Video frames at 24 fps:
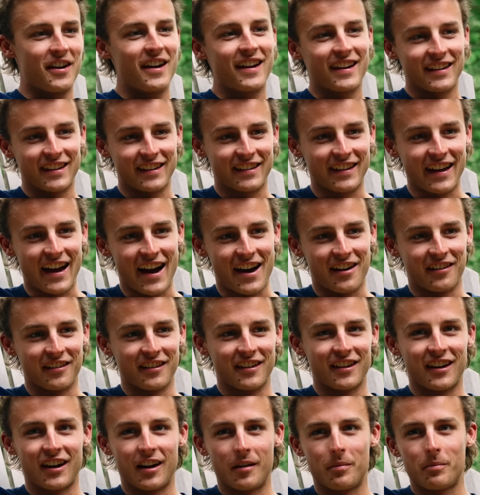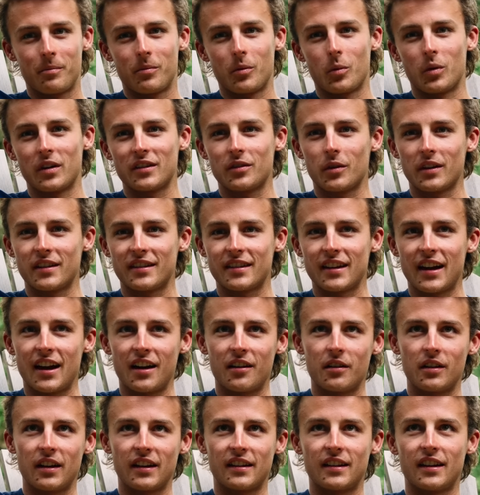we get to town, up, what's
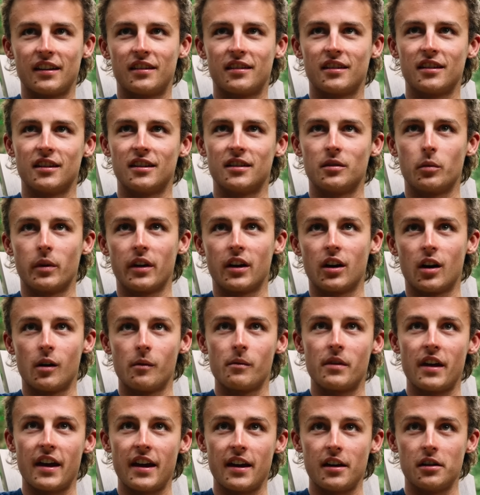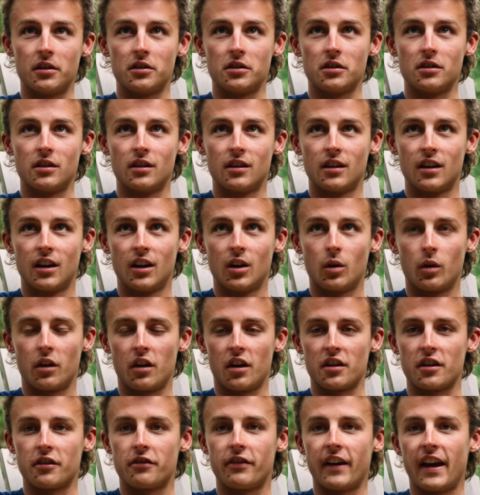that, like, it's the, we go up the hill with
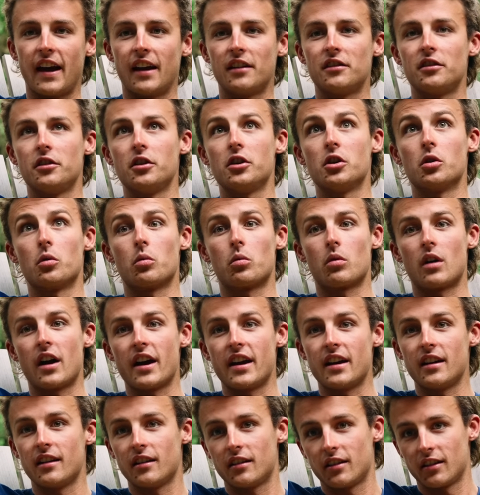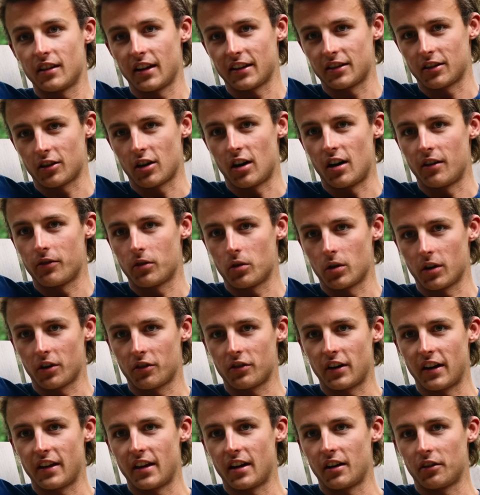all the fans, and you go right to, like, the golf course
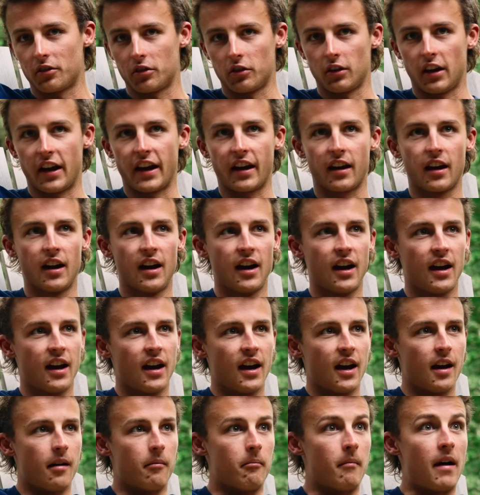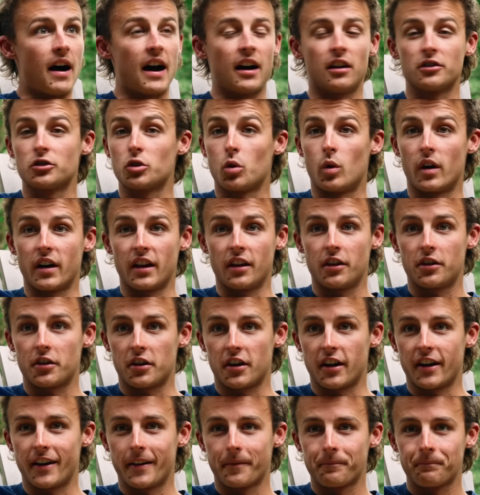right there. So, like, mile
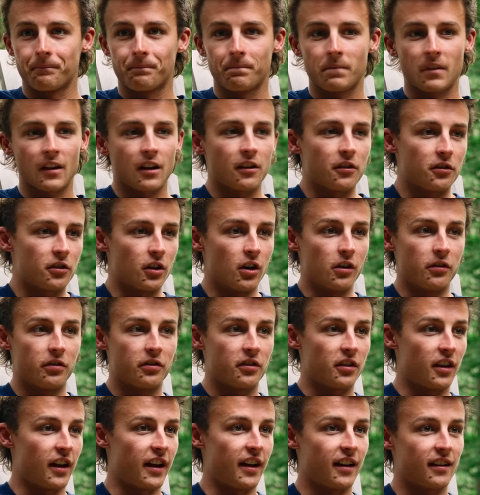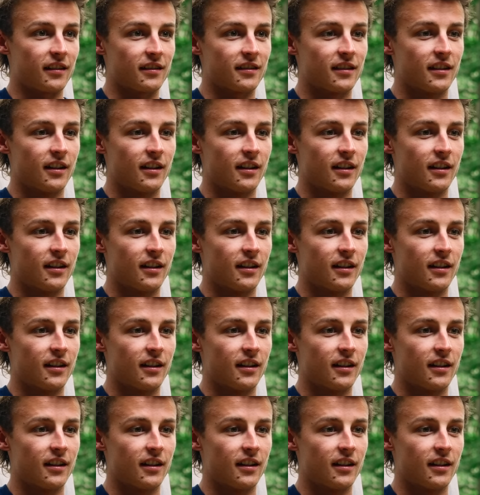23. Soph's, like,